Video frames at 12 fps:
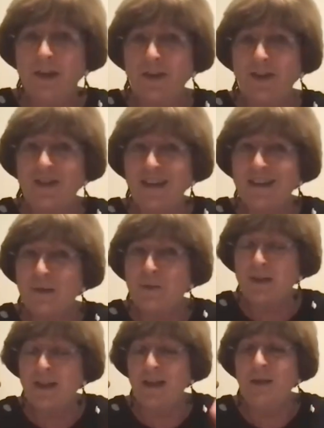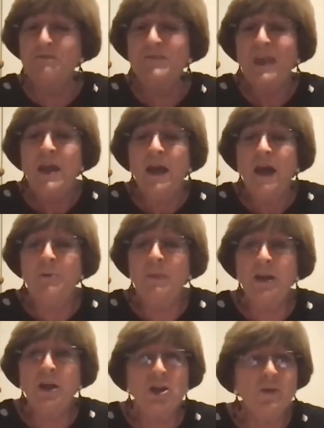the other thing I did want to tell you, uh,
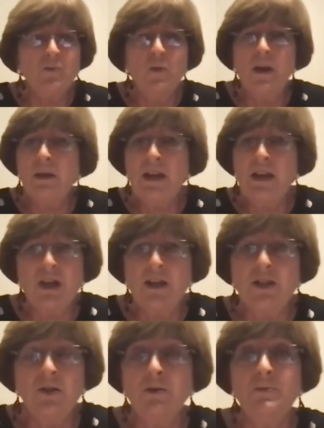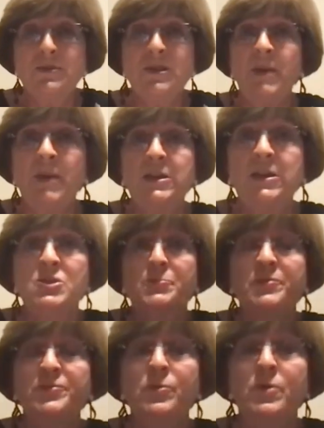my husband rarely ever got to go see my kids
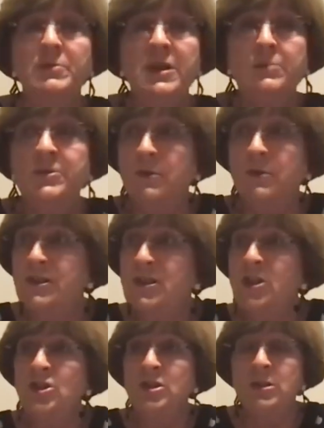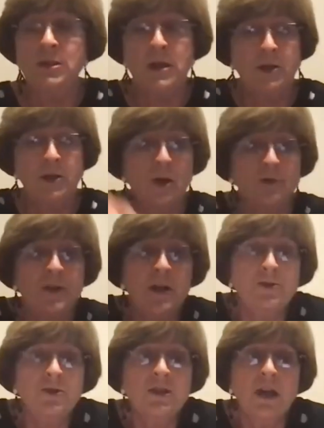perform. He was always teaching at night or off
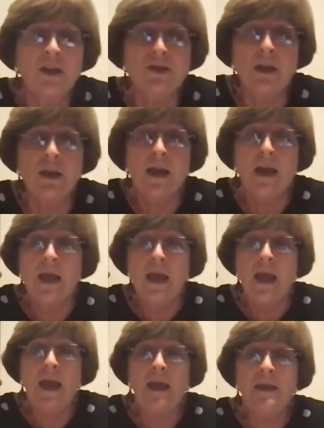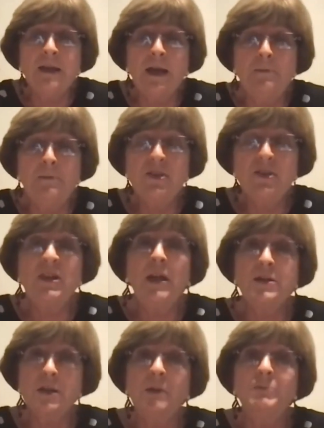concertizing. And um, so he
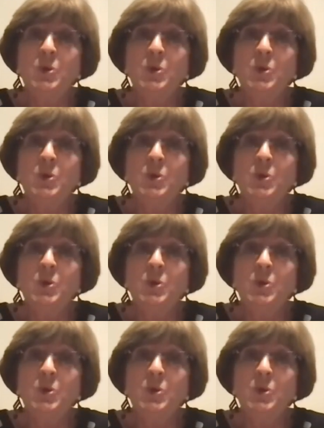got to come